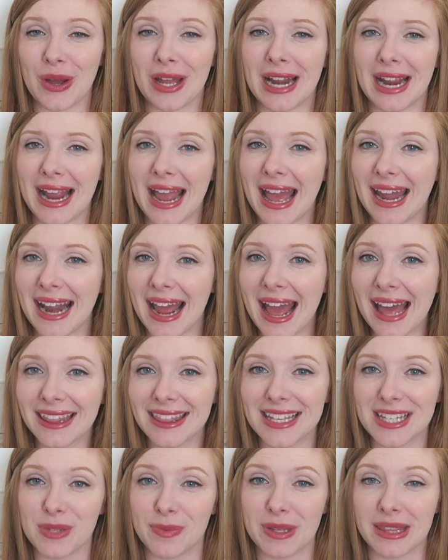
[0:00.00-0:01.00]
And I had had
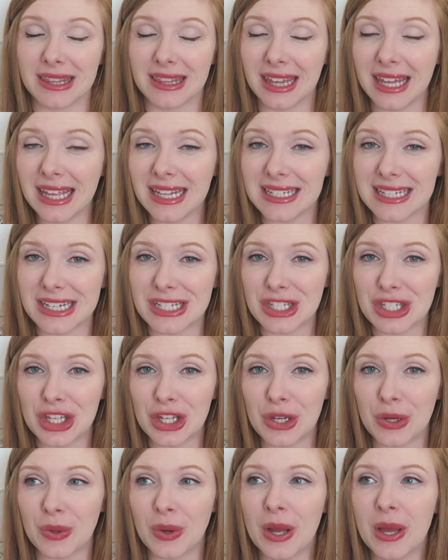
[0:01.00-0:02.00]
this with Landen
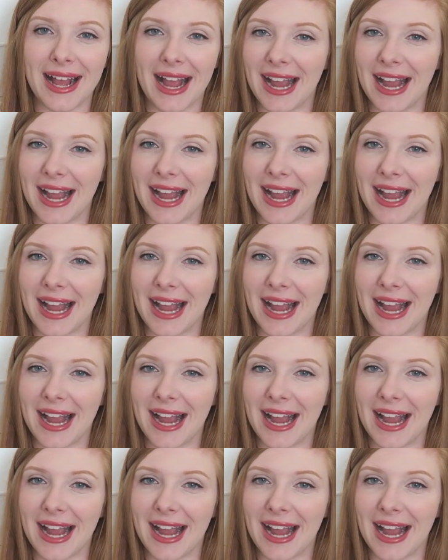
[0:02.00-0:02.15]
too.